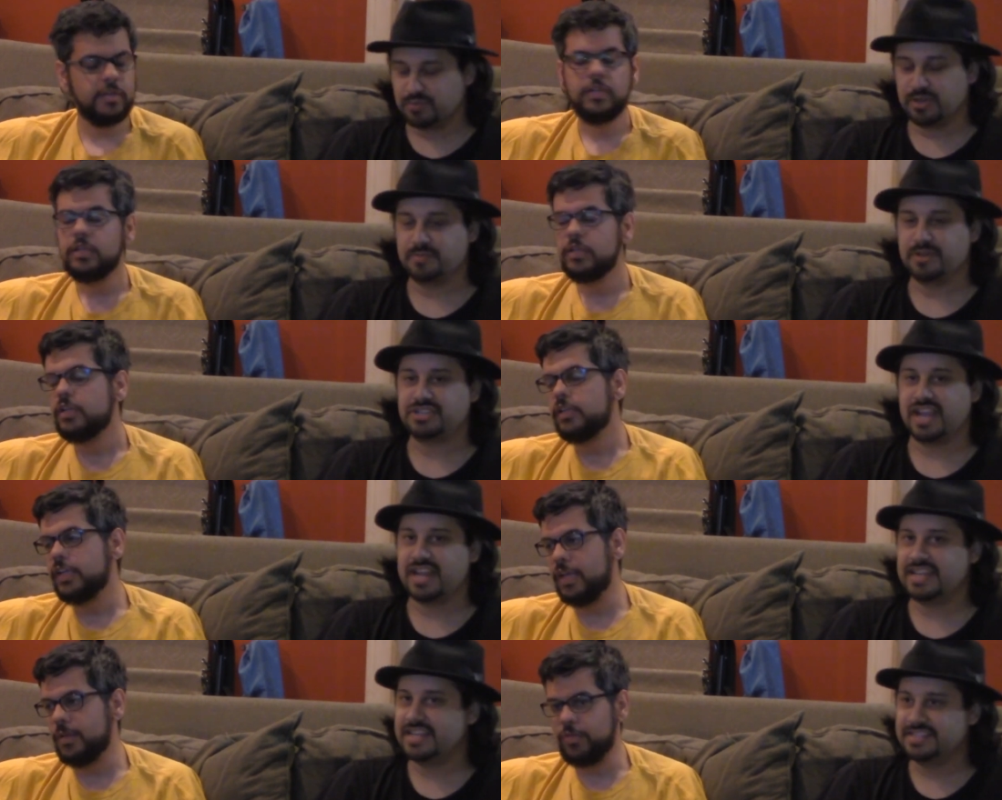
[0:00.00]
Speaker 1: pretty much.
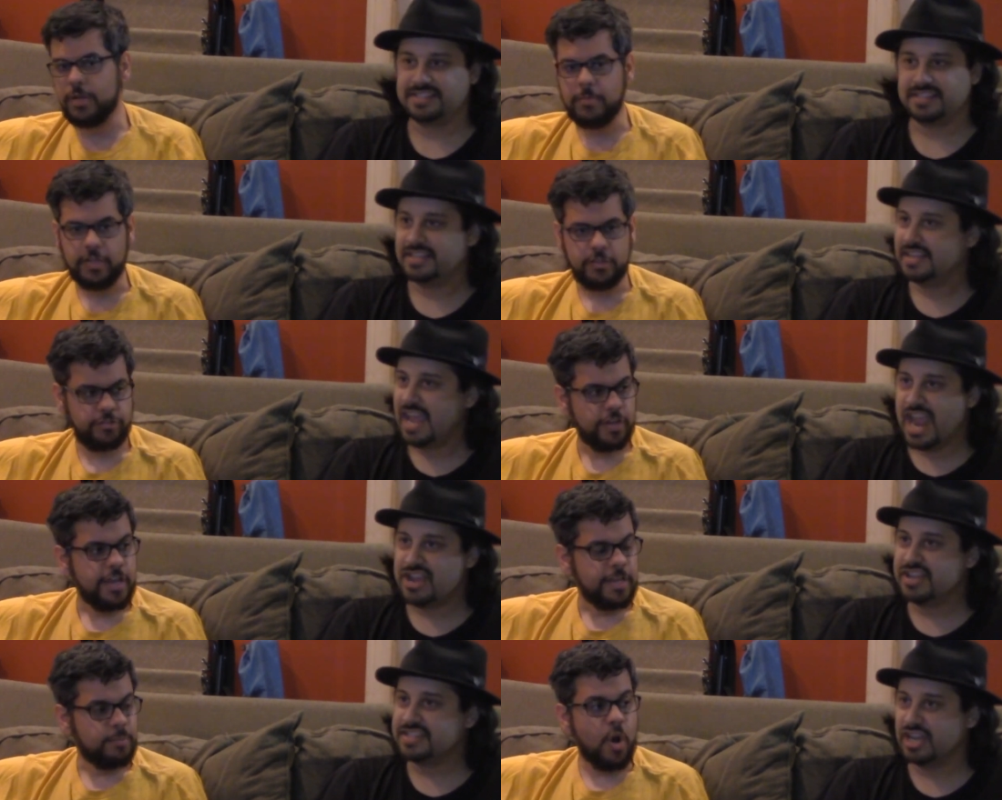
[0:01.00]
And yeah, pretty much. And
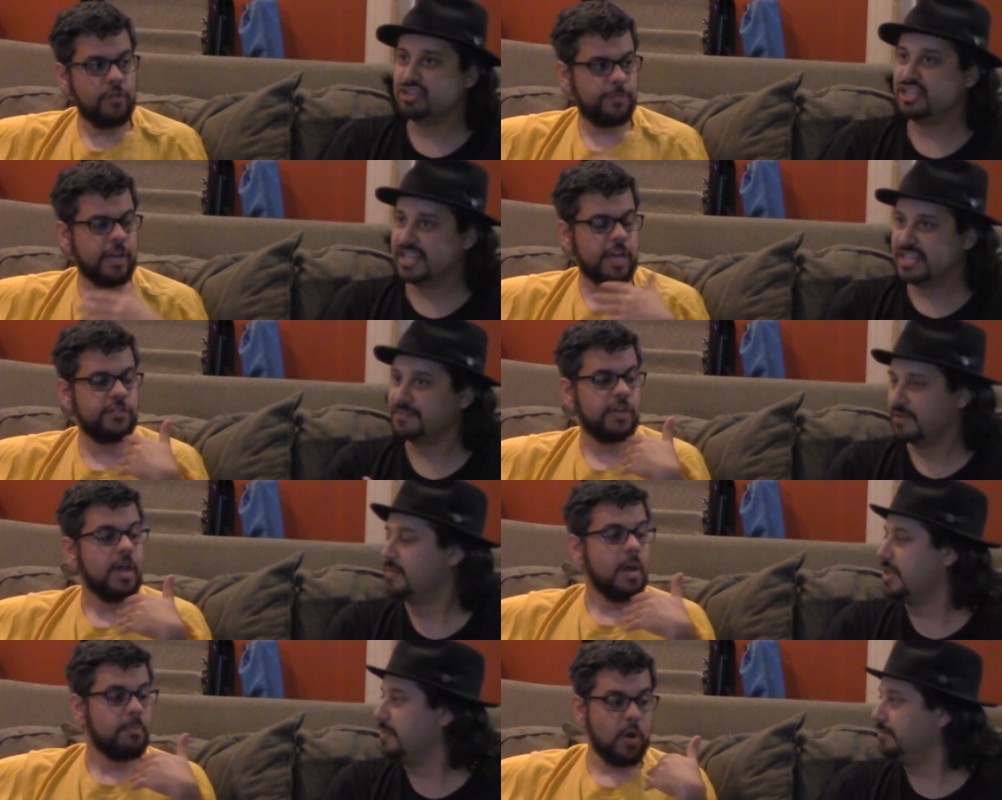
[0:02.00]
you can tell she gets it
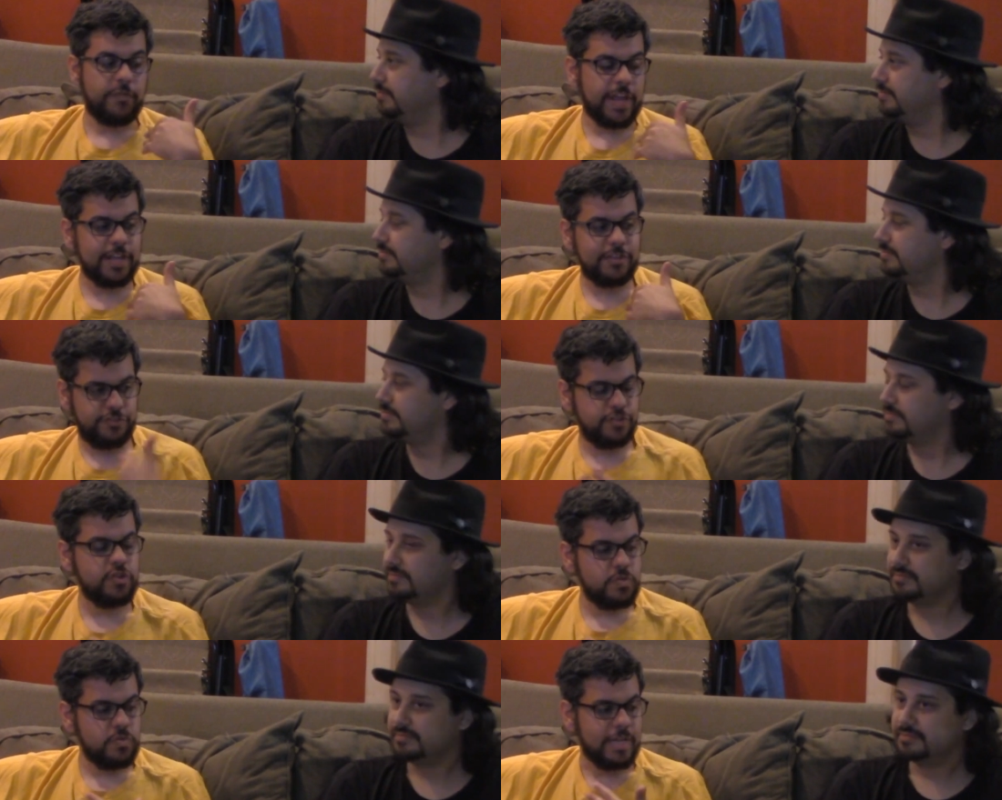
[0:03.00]
from them. Both
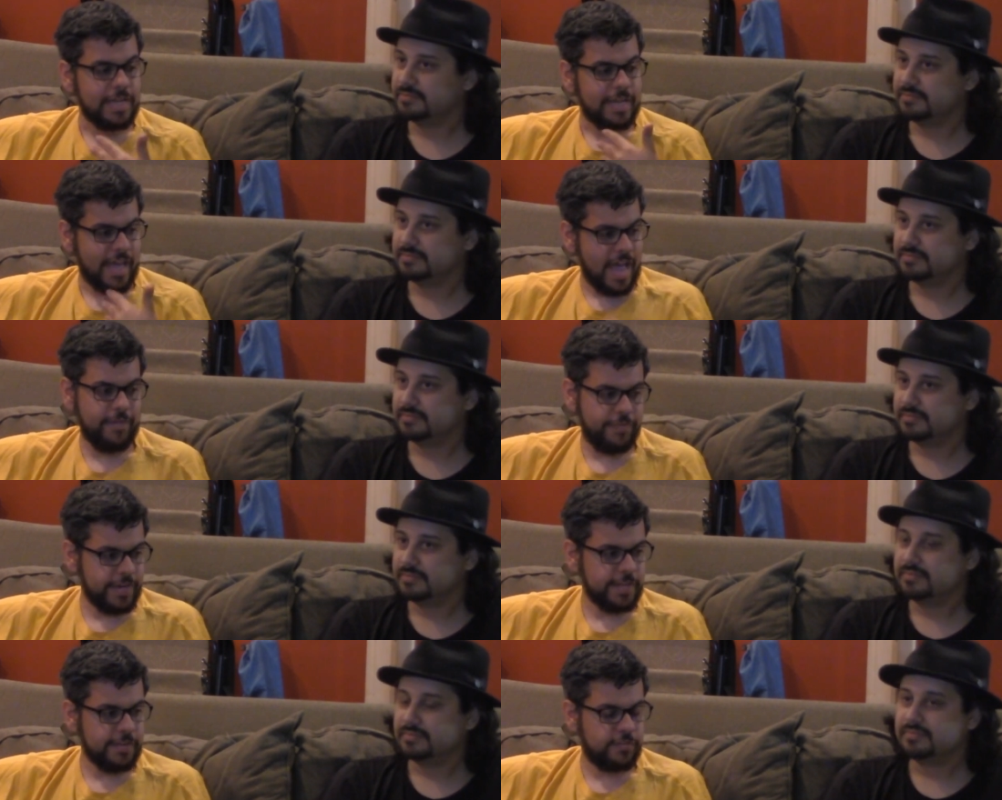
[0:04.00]
exude
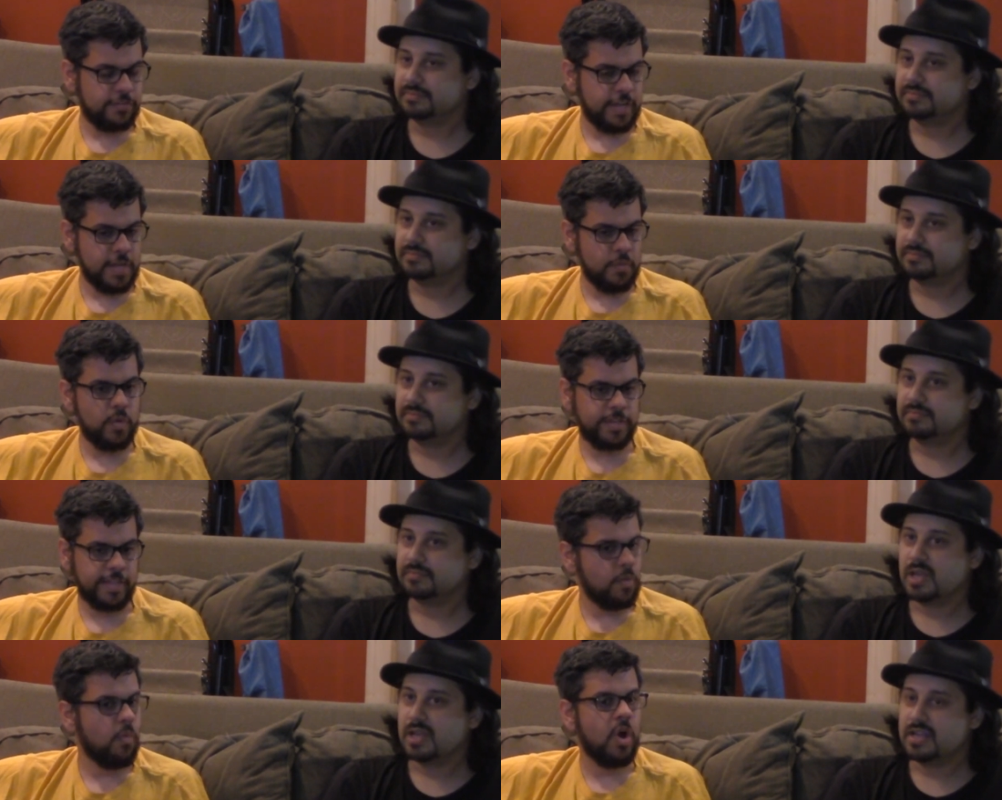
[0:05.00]
confidence in what
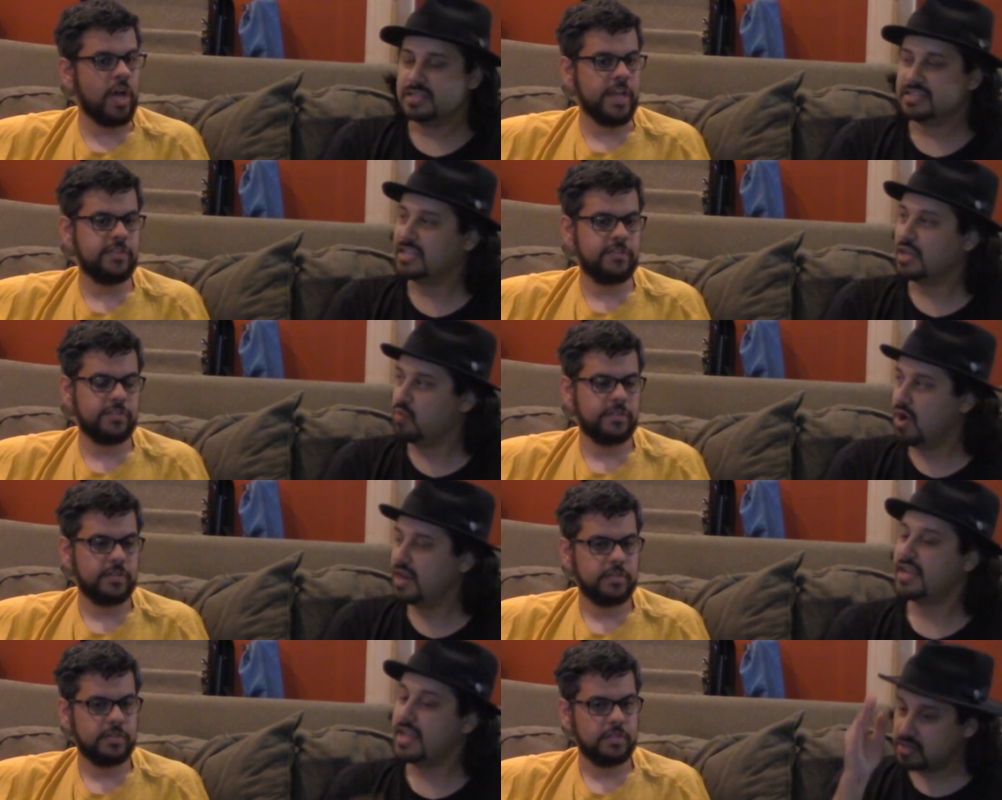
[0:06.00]
they
Speaker 2: want. It's like they
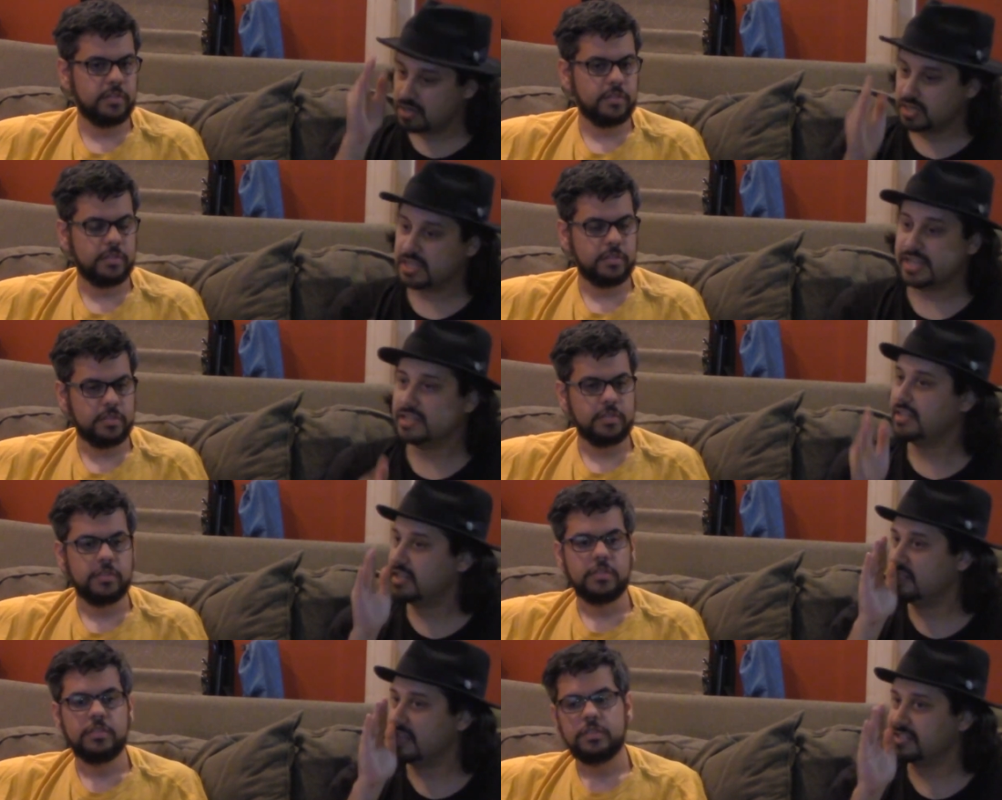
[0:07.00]
want it and they're gonna get
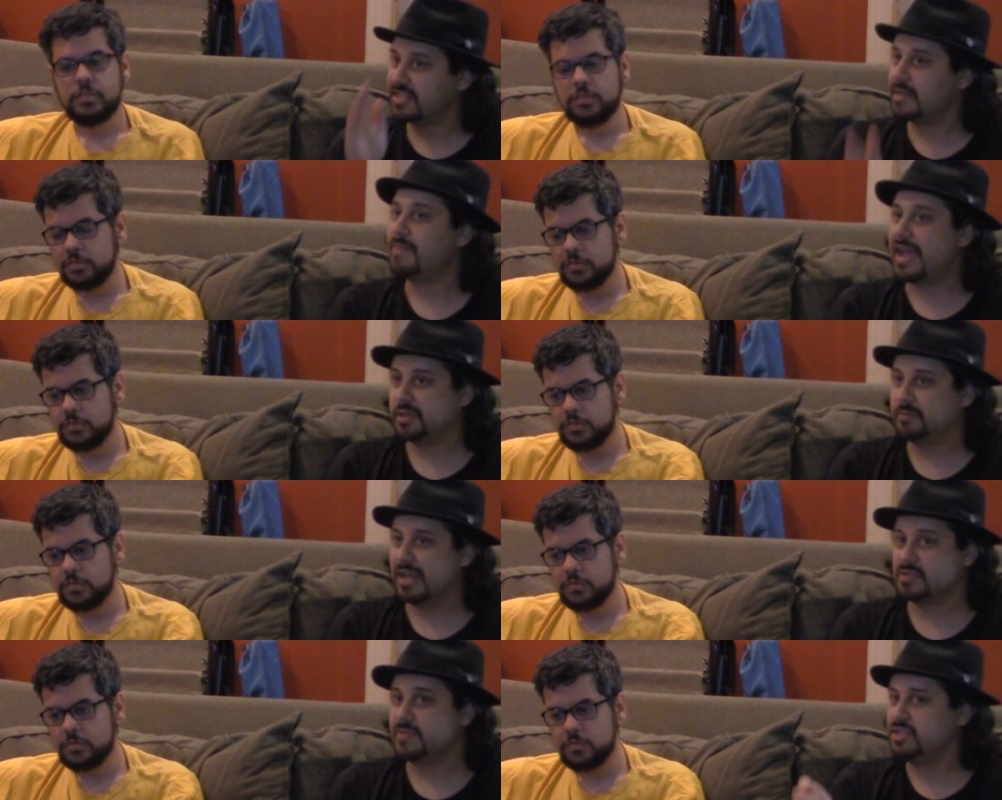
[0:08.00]
it. Nothing's gonna back them
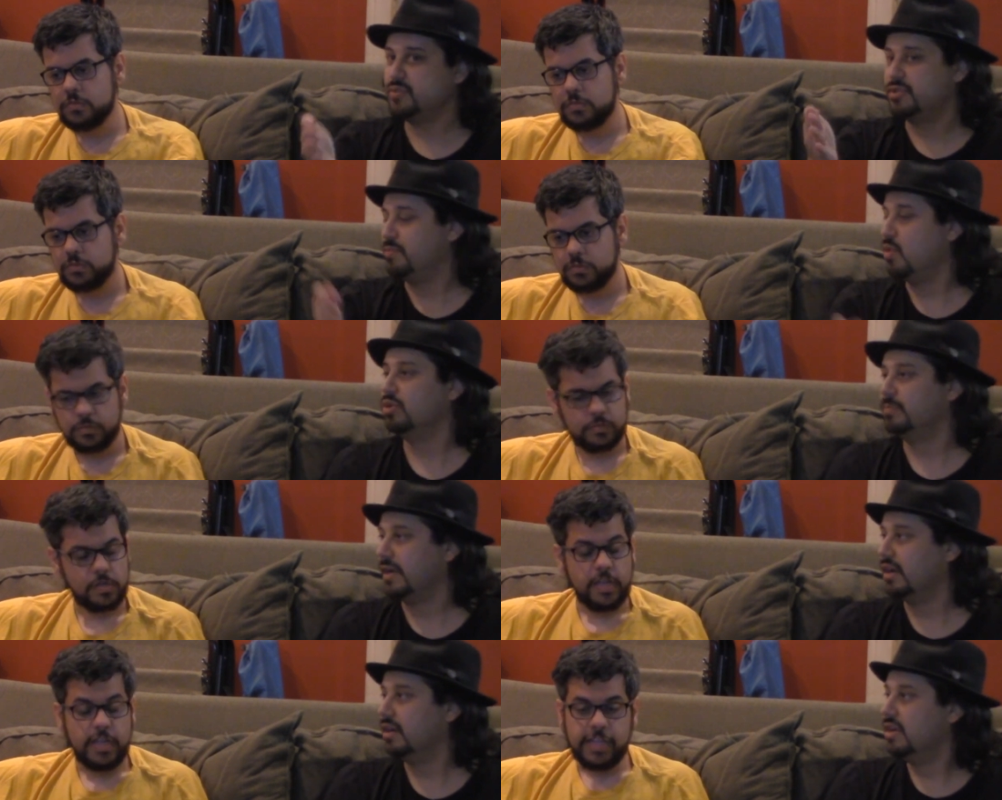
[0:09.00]
down, especially with the polar
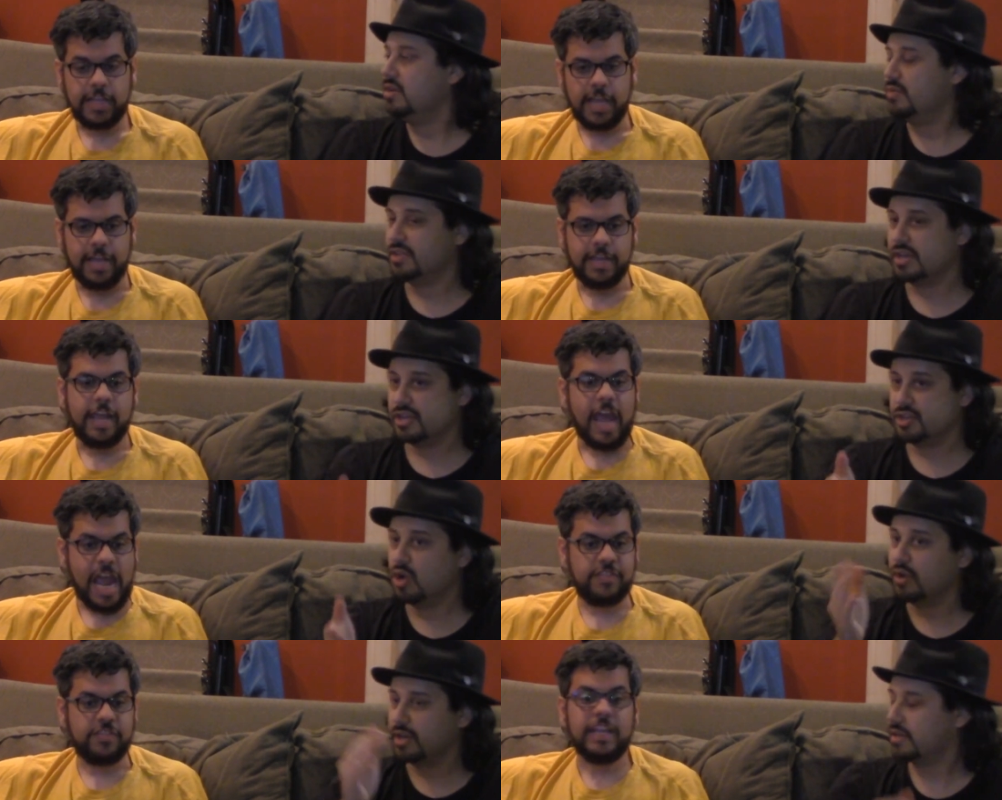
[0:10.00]
bear. Yeah, with
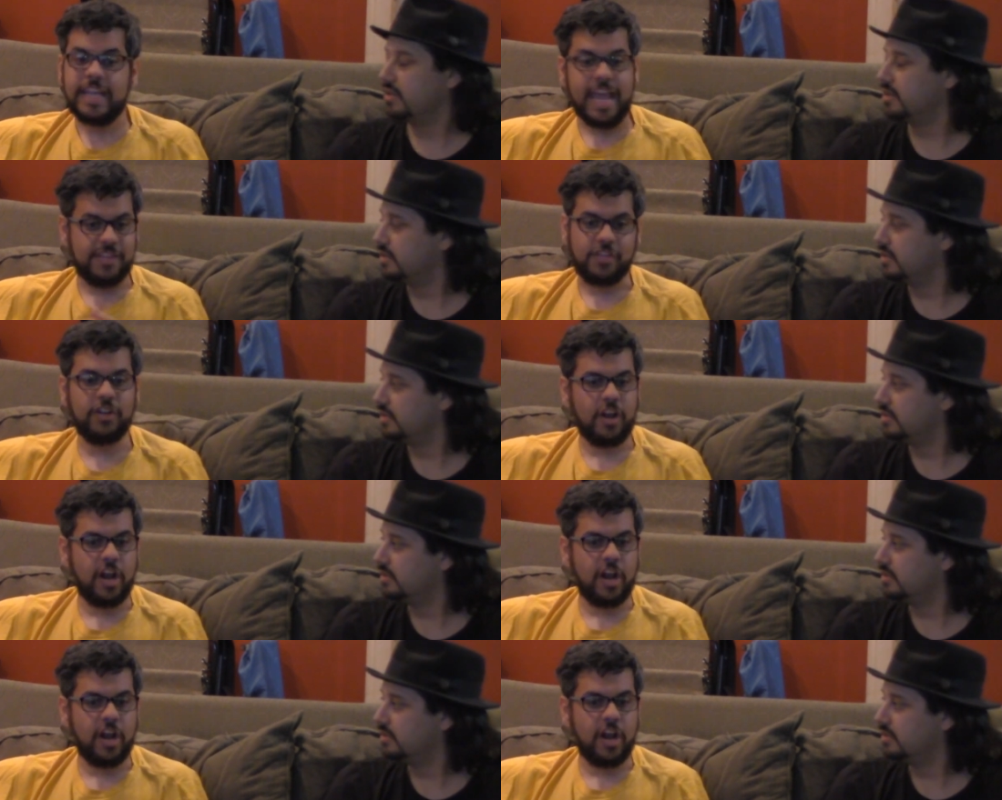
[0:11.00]
Iorek. It's hard to